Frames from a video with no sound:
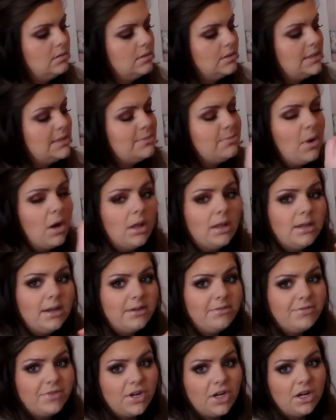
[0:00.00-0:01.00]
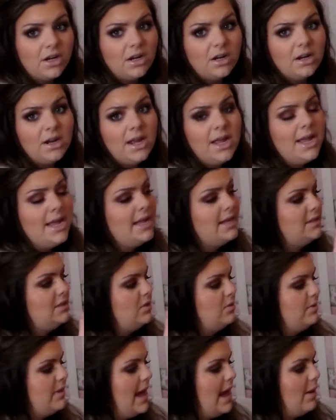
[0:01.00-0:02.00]
small enough for her, and
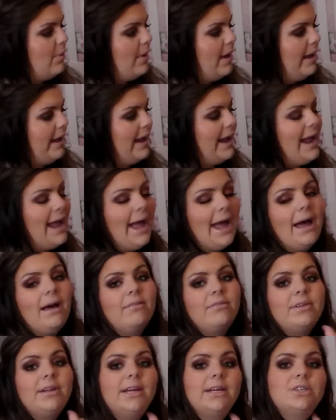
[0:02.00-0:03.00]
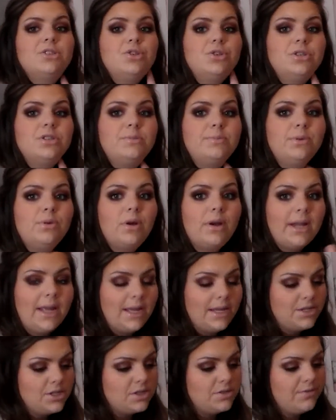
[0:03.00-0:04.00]
so that way I have an extra spoon on
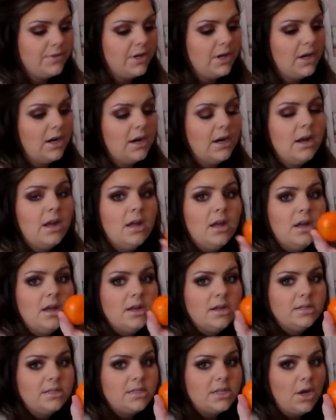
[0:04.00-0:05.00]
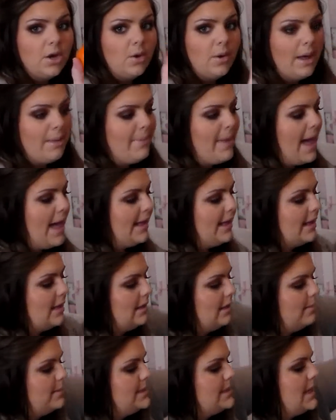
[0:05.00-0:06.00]
hand just for her. So I pack a
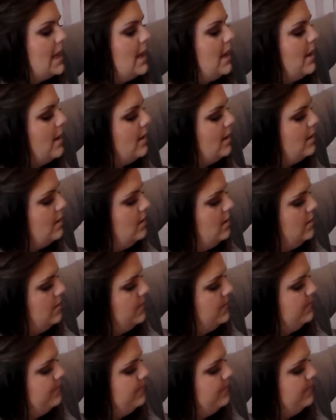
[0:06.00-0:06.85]
clementine.